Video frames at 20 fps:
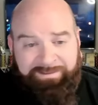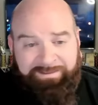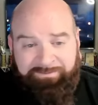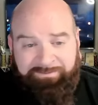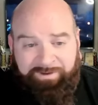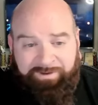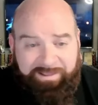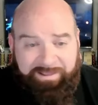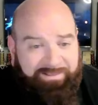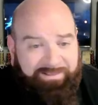
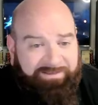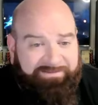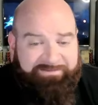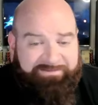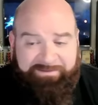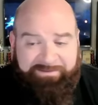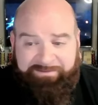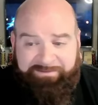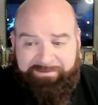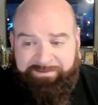
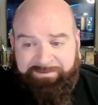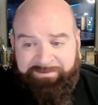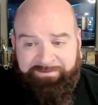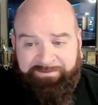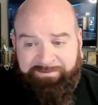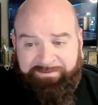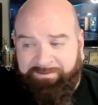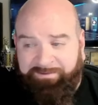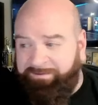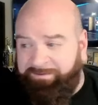Realistically.
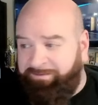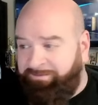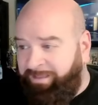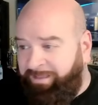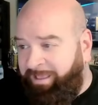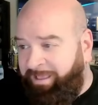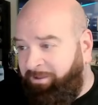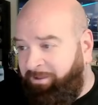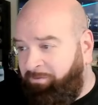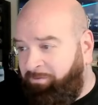
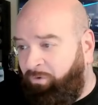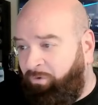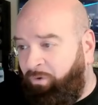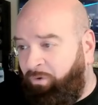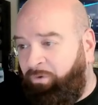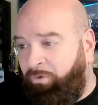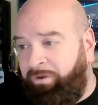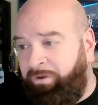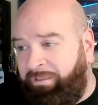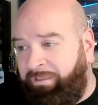Now,
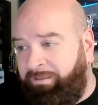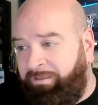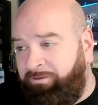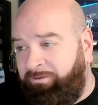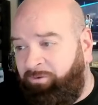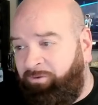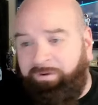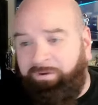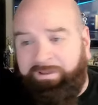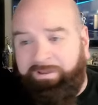Oregon's
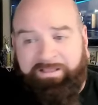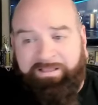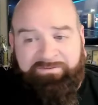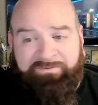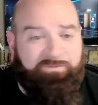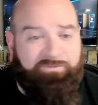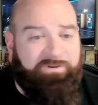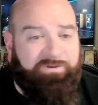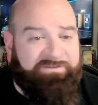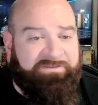
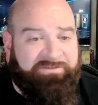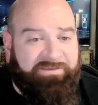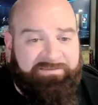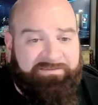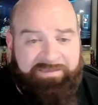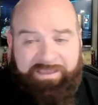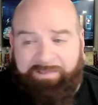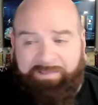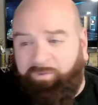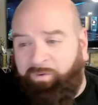a risky
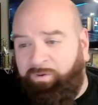team.